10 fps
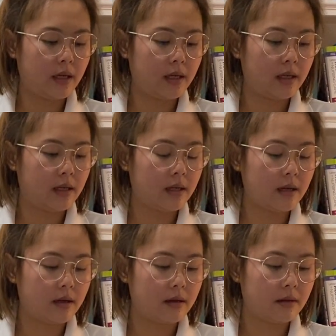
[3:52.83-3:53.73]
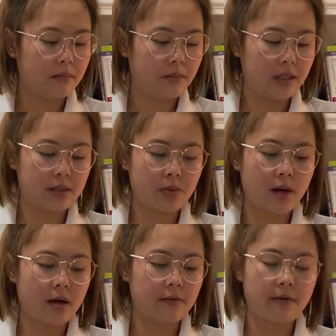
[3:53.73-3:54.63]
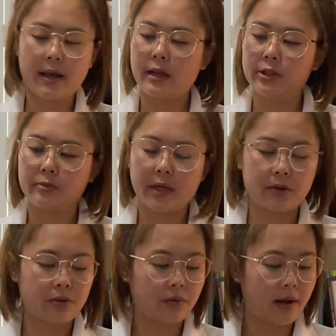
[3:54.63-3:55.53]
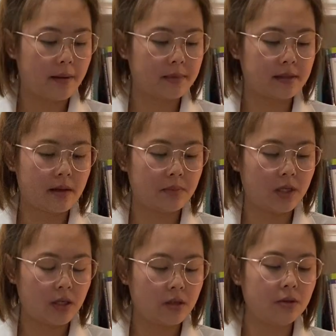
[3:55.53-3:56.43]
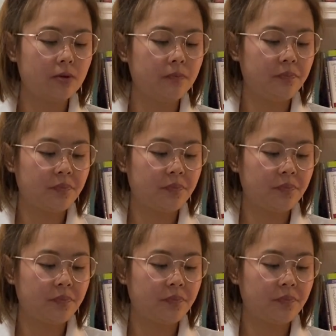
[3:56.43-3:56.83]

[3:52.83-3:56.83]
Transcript: and B12 500 micrograms sub-Q,